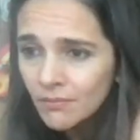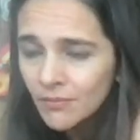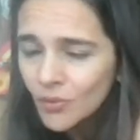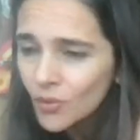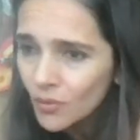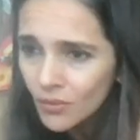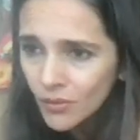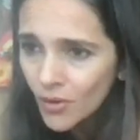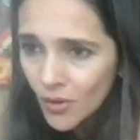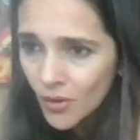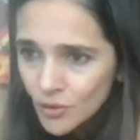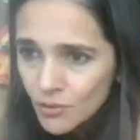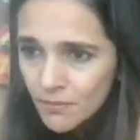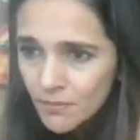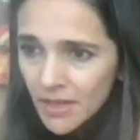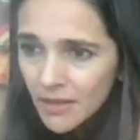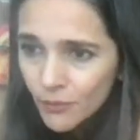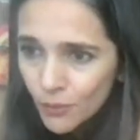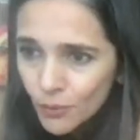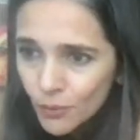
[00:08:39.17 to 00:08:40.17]
No, not to
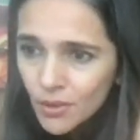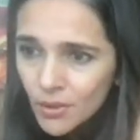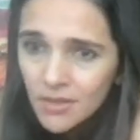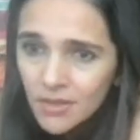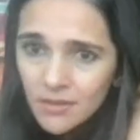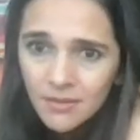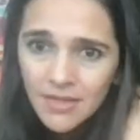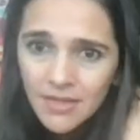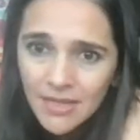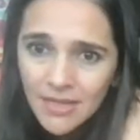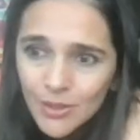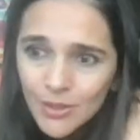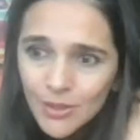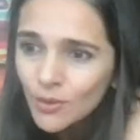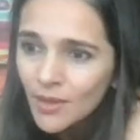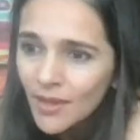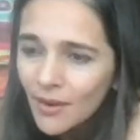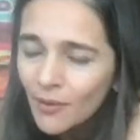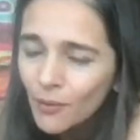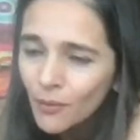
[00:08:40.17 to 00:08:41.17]
be rude, it's each to
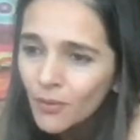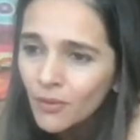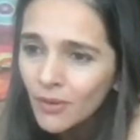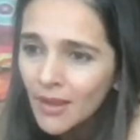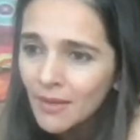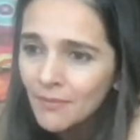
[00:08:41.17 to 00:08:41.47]
their own.